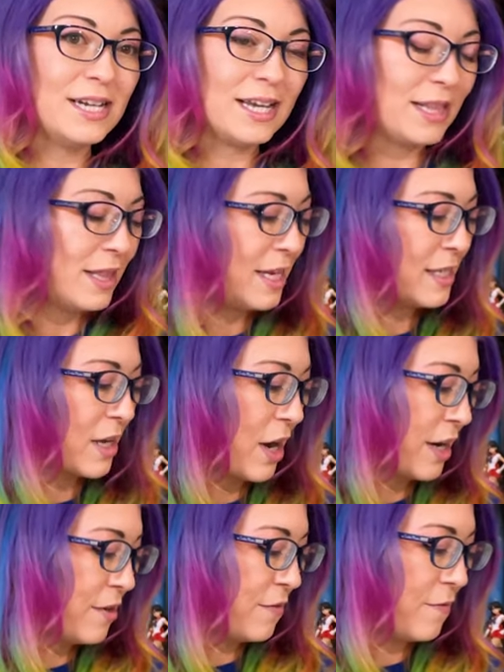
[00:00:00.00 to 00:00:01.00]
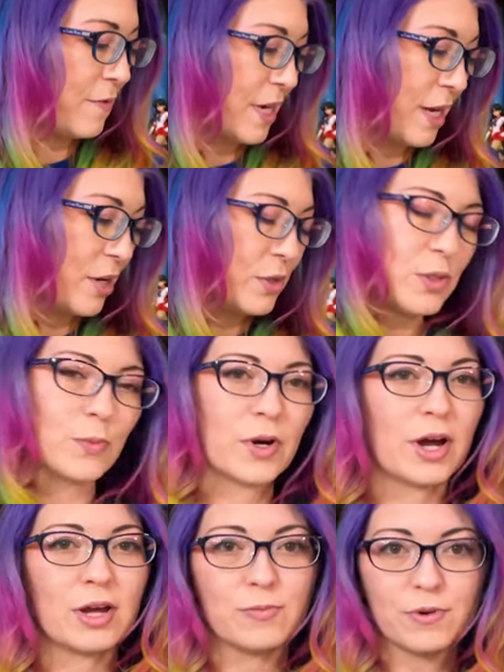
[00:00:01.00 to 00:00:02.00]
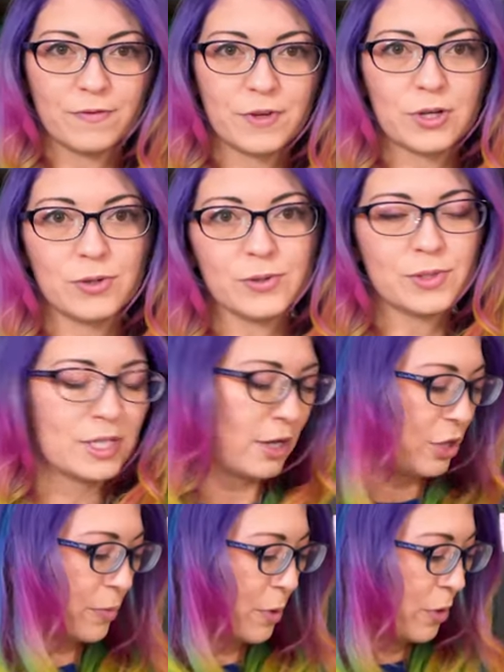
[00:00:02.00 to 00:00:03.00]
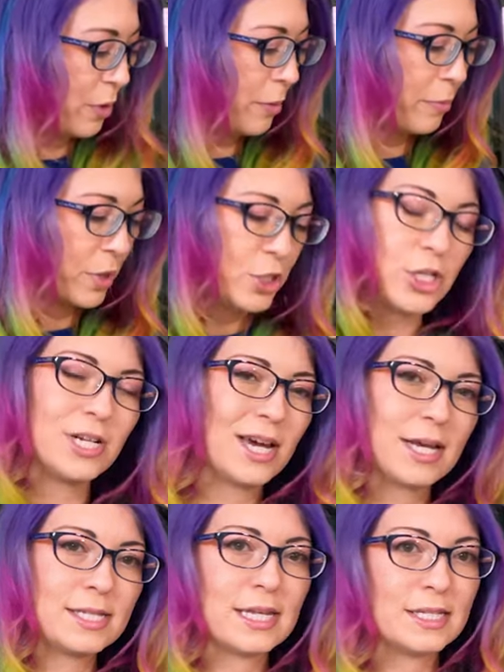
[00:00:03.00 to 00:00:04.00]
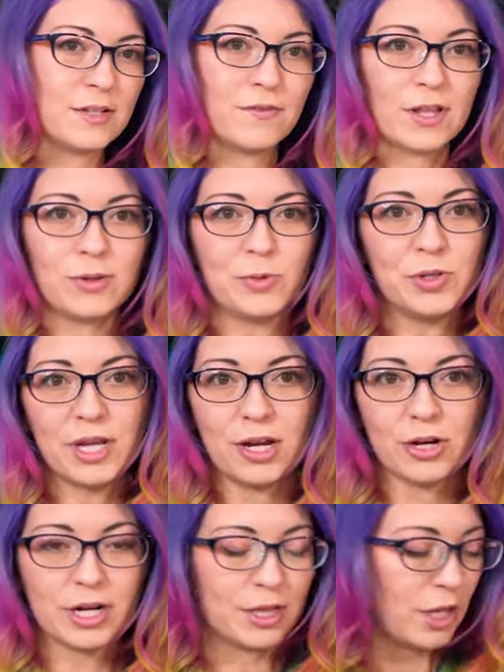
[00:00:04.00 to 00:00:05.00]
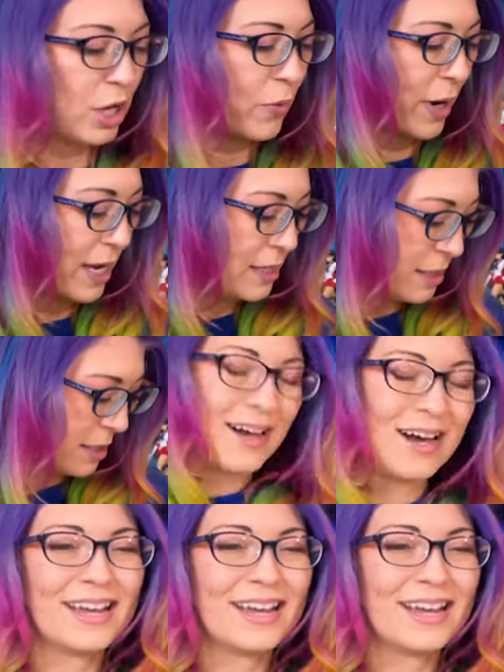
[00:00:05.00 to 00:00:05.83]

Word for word: in these kind of videos where I review Sailor Moon merchandise that's available here here in the US.